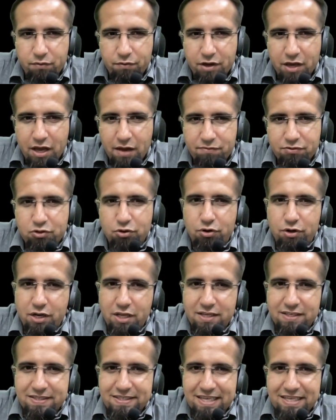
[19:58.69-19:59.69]
We have
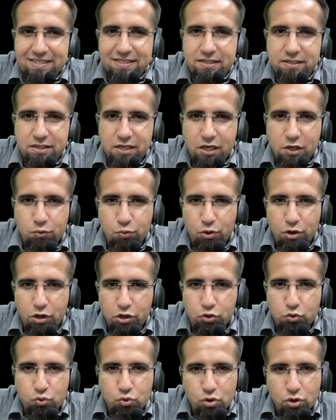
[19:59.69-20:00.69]
36 is equal
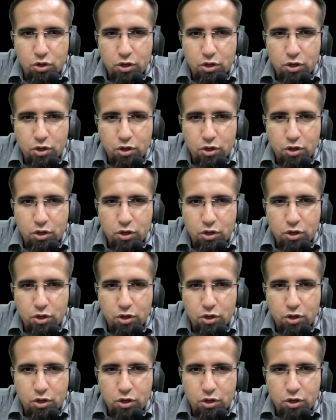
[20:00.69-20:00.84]
to